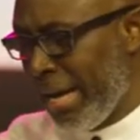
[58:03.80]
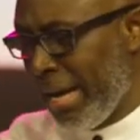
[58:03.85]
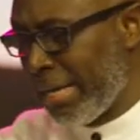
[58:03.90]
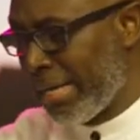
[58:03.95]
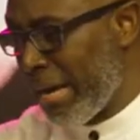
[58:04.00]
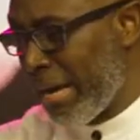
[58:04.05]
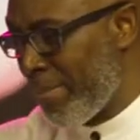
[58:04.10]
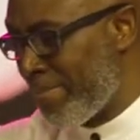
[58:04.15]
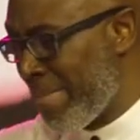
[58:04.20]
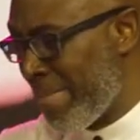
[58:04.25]

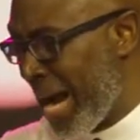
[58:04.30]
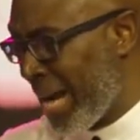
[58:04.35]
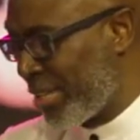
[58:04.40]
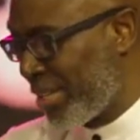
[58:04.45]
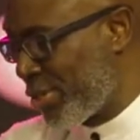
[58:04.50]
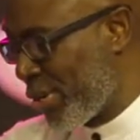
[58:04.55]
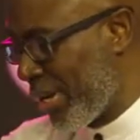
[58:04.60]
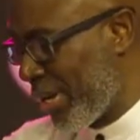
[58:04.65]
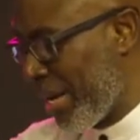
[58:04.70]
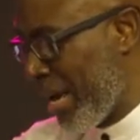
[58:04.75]
In the
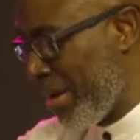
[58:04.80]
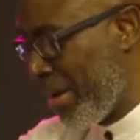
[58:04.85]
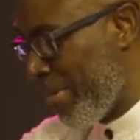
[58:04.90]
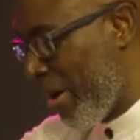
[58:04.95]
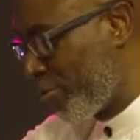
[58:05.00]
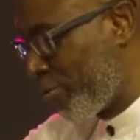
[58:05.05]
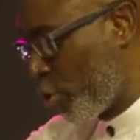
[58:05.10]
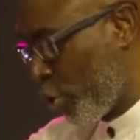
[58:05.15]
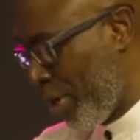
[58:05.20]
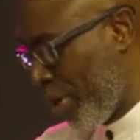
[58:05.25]
mighty name
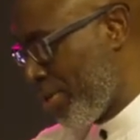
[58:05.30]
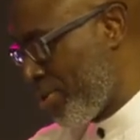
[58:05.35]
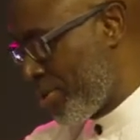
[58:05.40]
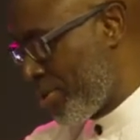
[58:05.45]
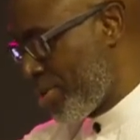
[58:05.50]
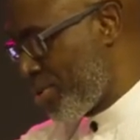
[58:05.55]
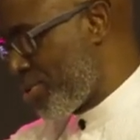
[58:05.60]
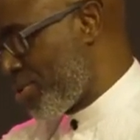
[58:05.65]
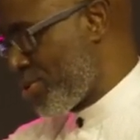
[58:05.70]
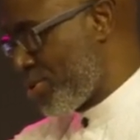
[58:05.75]
of
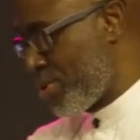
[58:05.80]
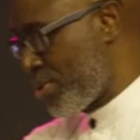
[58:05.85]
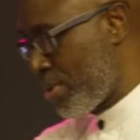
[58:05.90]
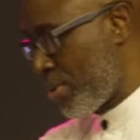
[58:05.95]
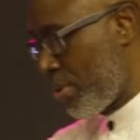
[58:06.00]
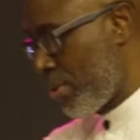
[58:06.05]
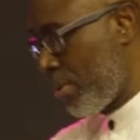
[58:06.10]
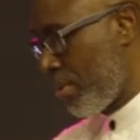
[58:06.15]
Jesus.